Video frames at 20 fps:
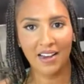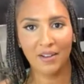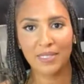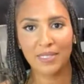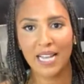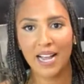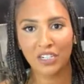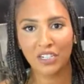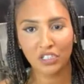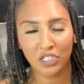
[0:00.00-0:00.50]
It's
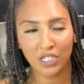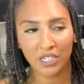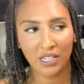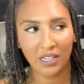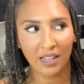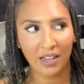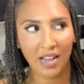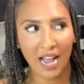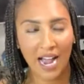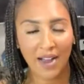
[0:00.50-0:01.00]
actually
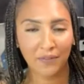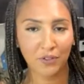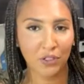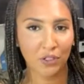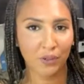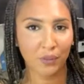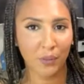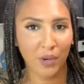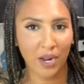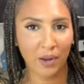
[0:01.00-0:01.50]
like
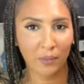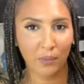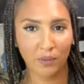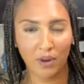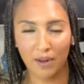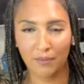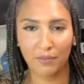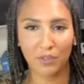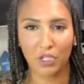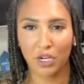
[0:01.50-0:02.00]
after when
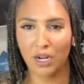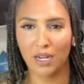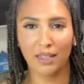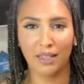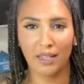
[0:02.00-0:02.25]
I'm sorry,